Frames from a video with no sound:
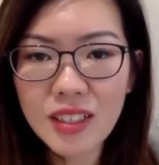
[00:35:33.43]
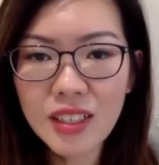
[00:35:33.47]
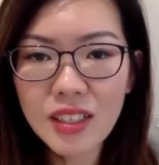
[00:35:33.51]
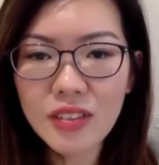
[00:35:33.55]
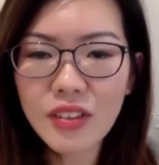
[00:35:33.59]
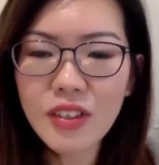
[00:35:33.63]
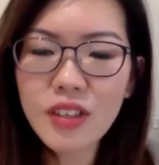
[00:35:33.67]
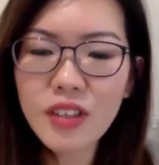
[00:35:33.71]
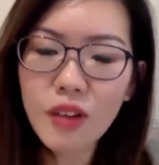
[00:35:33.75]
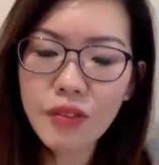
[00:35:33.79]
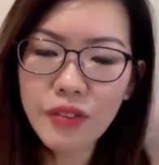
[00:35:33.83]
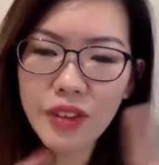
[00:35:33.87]

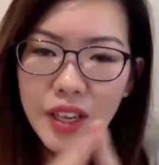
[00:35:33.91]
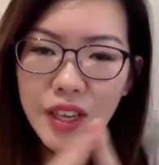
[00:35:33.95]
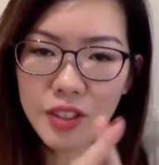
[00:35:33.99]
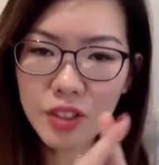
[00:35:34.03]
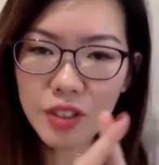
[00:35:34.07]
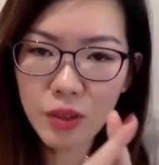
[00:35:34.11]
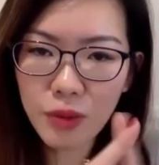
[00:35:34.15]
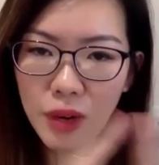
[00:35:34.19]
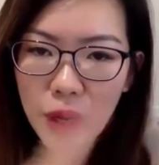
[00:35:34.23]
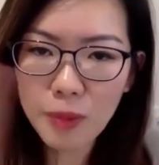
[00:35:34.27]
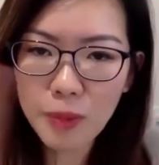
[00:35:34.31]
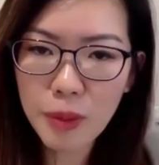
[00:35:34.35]
Think of it as
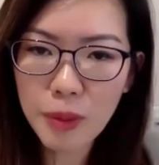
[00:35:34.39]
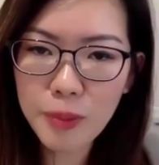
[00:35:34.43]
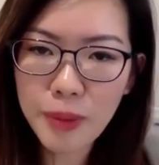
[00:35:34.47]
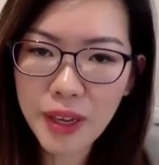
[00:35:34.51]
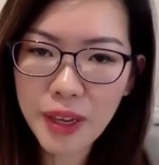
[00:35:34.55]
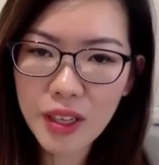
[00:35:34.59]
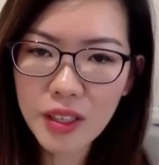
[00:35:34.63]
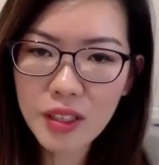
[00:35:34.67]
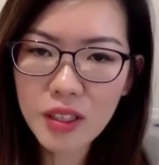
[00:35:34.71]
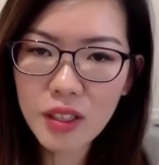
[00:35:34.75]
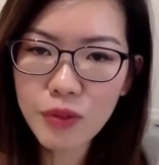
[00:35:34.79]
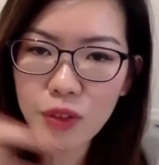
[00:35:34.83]
a rubber
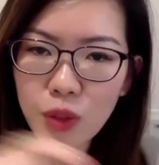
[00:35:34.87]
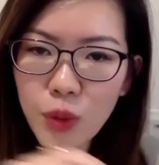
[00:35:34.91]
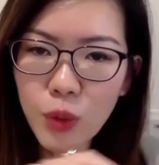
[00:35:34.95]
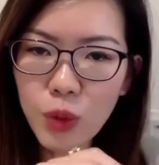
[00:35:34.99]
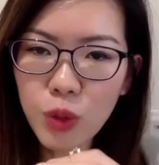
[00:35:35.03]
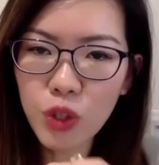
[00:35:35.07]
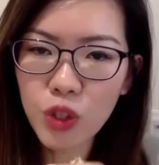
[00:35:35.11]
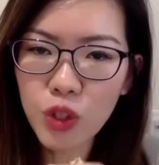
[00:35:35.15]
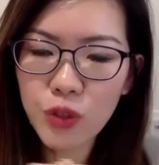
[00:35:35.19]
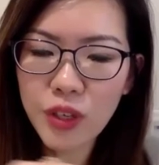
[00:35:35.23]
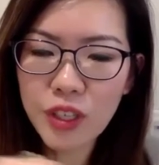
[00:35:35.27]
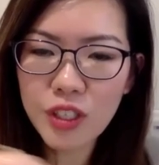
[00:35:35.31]
band. If you were to
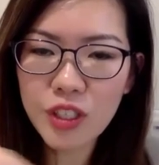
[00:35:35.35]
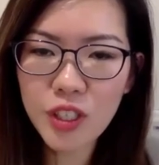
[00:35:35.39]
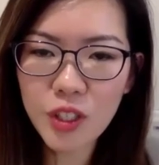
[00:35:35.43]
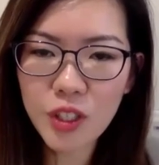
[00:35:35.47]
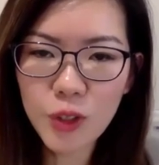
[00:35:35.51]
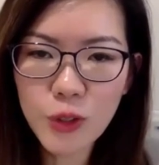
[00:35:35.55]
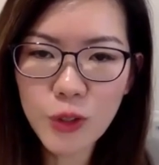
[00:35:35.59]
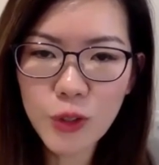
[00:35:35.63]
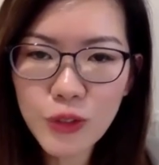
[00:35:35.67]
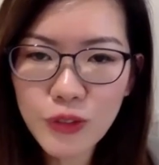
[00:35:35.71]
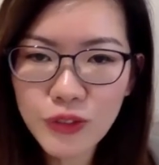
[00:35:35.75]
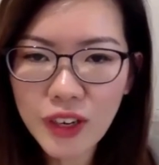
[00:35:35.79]
stretch it
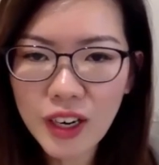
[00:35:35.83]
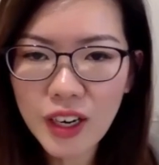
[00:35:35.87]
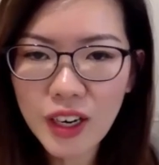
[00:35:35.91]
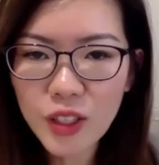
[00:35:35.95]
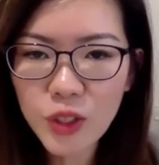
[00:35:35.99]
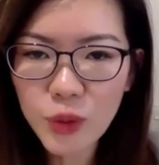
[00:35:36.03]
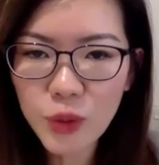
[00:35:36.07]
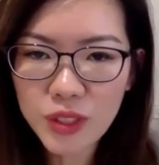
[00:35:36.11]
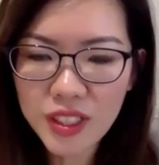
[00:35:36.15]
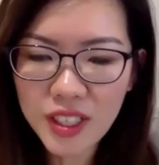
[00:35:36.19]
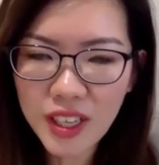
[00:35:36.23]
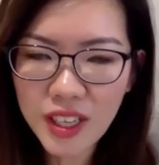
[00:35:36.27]
too far
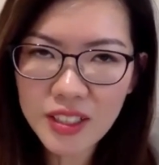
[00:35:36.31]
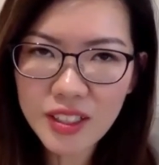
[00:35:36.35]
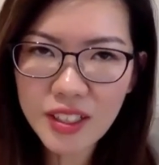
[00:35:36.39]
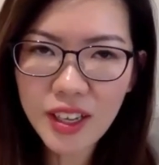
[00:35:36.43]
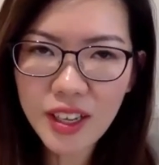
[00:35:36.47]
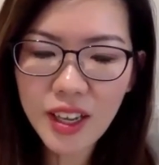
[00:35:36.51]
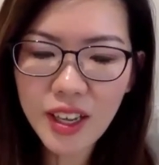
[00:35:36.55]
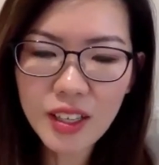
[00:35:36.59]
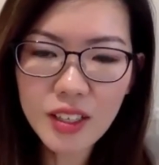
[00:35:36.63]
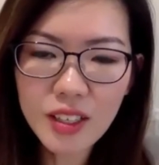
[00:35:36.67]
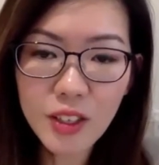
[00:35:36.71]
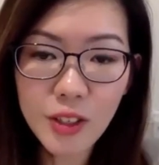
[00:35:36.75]
to the other
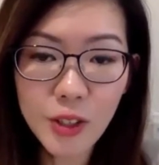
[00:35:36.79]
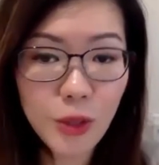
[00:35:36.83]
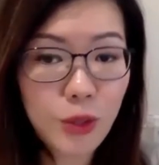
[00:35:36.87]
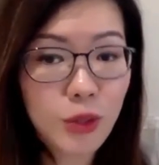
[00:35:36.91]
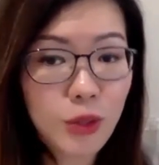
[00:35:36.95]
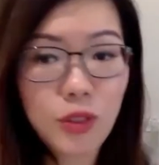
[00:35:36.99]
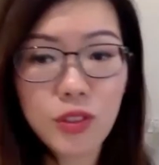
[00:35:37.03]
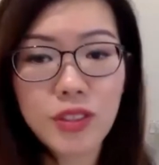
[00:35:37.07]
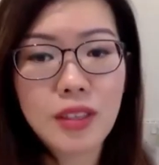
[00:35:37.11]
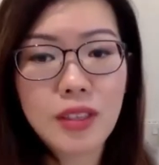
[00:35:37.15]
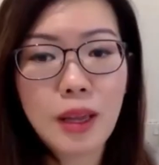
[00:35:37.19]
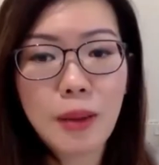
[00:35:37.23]
end, it's going
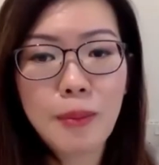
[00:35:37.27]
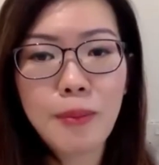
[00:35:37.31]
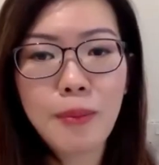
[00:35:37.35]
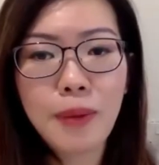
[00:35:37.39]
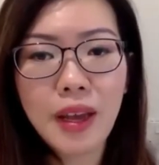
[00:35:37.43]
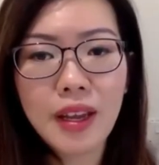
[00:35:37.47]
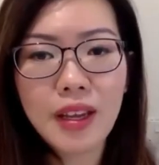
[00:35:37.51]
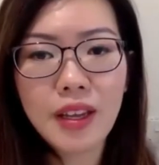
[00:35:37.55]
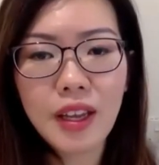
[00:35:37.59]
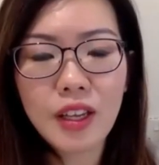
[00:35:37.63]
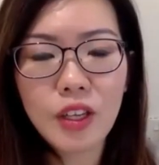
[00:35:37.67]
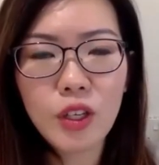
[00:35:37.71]
to snap
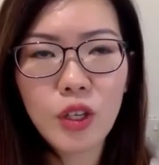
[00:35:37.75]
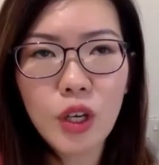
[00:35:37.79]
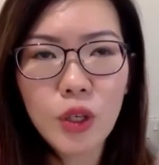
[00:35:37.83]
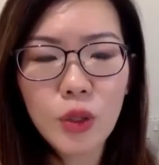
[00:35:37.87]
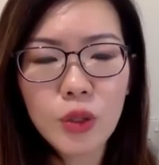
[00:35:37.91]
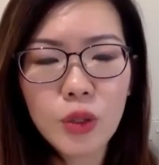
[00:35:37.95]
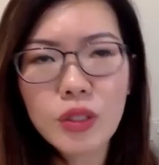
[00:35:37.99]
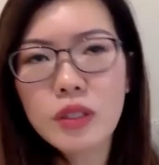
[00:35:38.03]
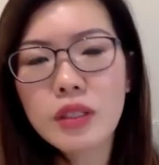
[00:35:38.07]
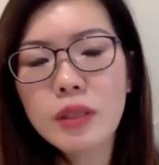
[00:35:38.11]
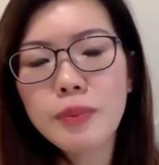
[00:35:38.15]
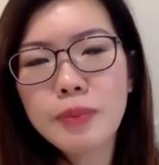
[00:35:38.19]
back and you're
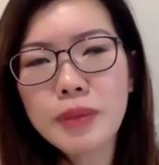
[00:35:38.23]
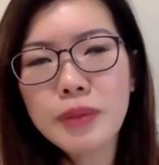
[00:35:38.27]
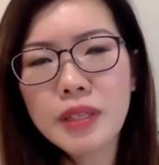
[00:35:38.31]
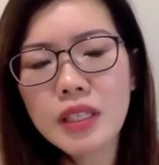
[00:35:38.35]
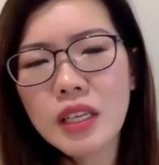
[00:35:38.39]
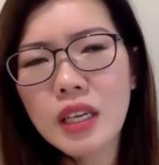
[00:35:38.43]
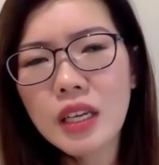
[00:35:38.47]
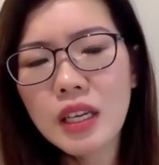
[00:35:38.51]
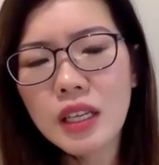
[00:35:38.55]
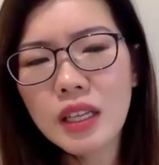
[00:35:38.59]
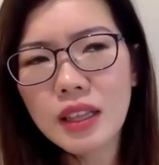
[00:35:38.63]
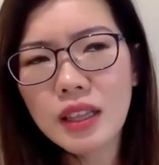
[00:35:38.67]
going to
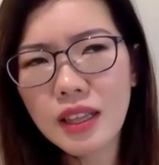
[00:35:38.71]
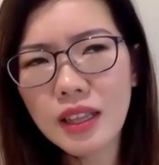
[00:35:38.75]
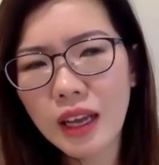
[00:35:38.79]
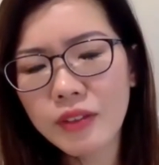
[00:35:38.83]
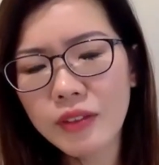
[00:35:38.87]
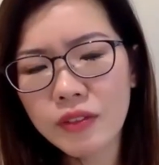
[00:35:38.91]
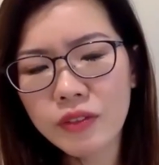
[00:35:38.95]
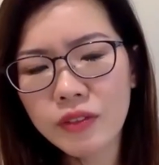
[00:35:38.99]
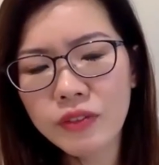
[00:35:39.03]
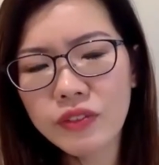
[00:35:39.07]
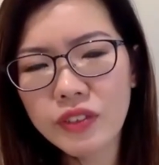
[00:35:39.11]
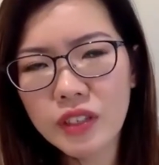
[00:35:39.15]
be
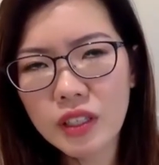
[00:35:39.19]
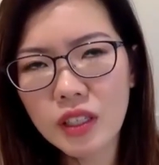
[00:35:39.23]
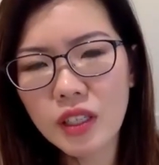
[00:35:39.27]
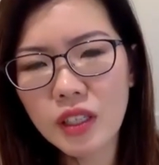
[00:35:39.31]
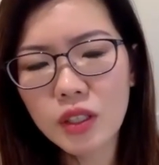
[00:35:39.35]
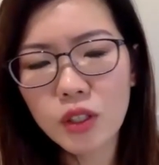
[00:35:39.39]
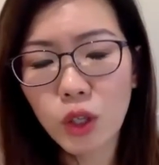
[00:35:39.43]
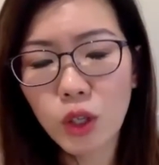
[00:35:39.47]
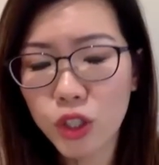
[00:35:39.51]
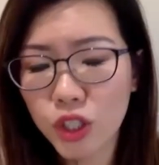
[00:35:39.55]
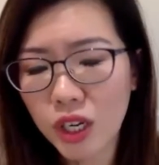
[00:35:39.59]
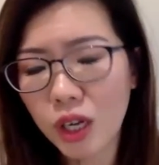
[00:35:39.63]
left feeling,
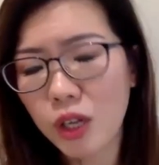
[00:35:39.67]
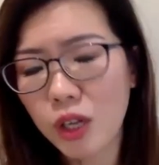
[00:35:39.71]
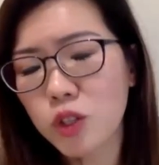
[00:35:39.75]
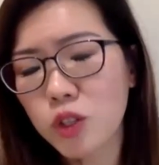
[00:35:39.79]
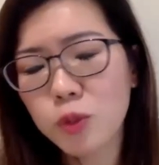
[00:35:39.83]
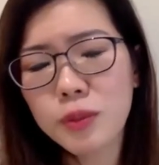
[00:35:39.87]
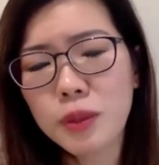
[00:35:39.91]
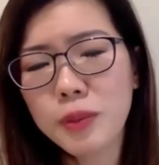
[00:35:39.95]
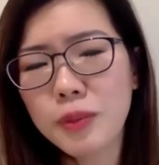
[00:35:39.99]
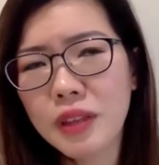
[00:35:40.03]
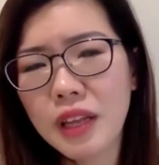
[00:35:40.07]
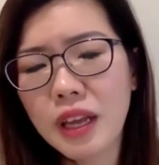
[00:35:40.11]
your child is
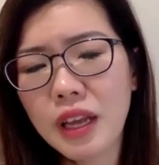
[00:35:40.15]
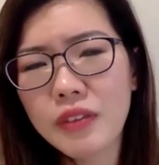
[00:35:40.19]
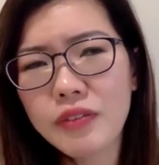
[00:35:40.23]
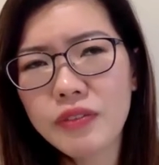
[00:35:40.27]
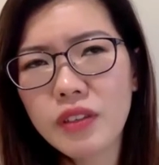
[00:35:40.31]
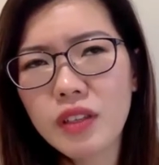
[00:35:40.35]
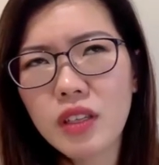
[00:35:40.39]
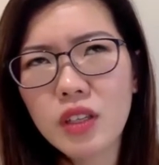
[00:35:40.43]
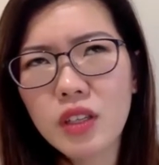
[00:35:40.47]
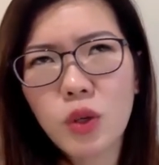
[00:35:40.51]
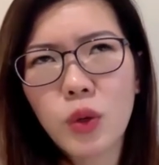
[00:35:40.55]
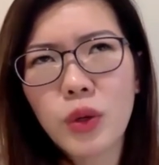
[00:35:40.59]
going to be left
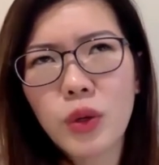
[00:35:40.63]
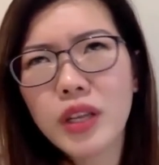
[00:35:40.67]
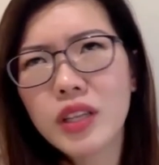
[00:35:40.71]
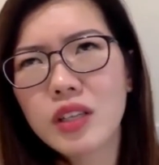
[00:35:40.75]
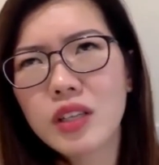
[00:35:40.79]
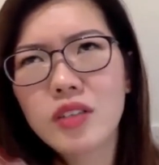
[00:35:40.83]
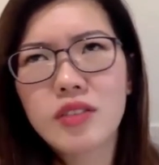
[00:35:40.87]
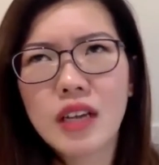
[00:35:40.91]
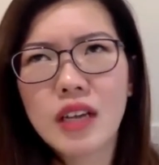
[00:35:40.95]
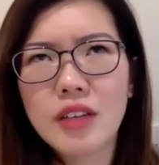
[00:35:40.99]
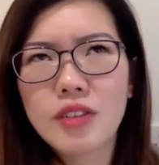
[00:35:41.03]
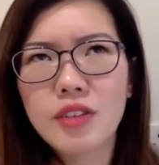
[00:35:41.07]
feeling, okay,
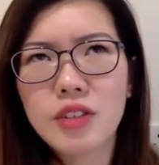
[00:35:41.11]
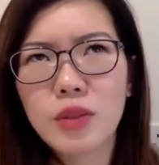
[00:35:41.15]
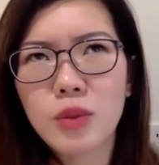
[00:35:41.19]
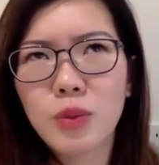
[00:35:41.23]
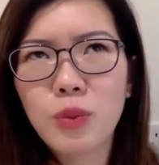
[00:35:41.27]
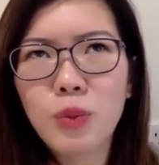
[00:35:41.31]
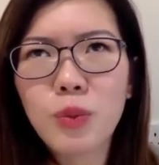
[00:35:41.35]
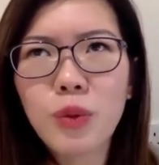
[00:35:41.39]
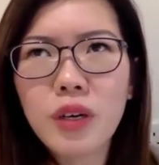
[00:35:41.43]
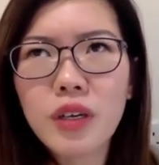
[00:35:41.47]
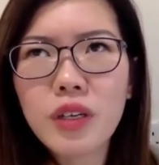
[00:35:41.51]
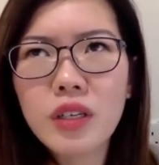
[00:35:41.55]
this
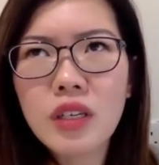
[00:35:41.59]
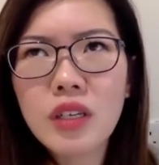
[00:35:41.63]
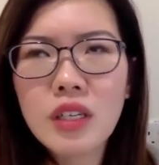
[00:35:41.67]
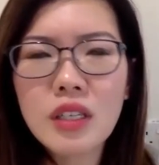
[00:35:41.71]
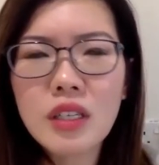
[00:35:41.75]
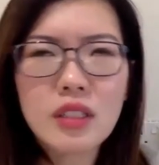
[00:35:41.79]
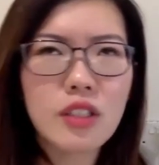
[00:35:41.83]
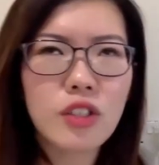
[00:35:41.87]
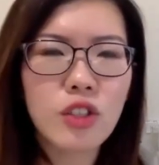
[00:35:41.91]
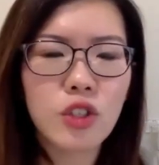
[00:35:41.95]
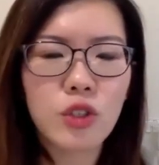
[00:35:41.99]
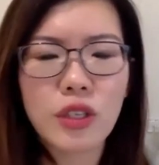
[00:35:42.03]
doesn't work.
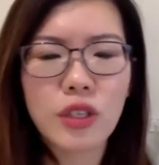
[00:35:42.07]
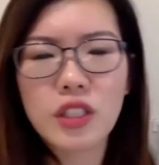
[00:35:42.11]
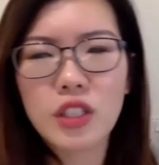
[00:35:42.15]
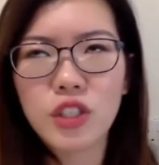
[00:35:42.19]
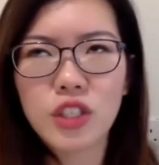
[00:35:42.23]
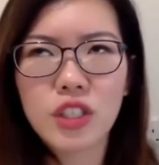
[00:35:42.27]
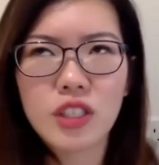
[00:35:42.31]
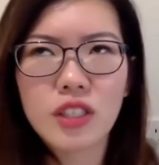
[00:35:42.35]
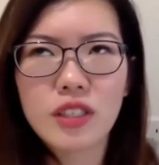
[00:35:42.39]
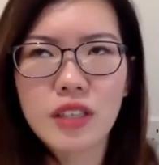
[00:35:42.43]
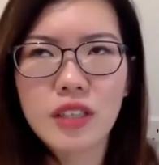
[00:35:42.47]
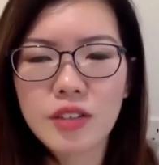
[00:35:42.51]
This
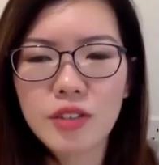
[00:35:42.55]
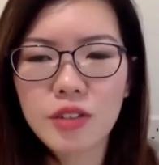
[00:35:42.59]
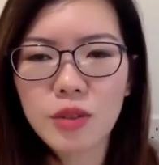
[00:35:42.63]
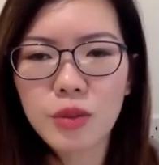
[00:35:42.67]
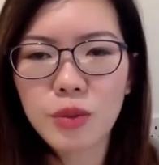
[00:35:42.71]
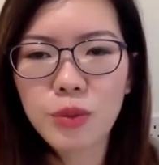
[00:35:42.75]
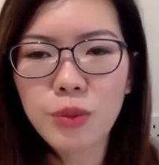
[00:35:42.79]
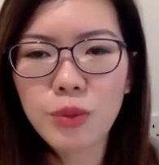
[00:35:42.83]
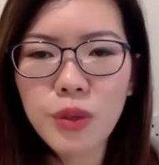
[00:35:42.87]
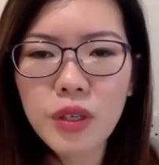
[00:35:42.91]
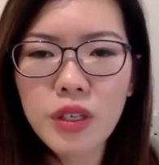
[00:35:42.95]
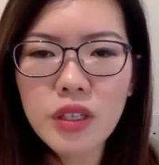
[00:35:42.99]
strategy
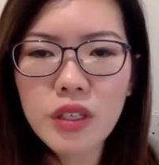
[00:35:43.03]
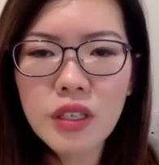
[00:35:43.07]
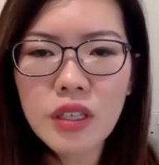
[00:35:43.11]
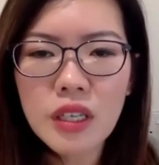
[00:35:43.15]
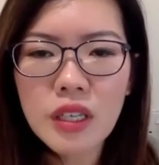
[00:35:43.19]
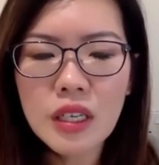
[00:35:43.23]
doesn't work.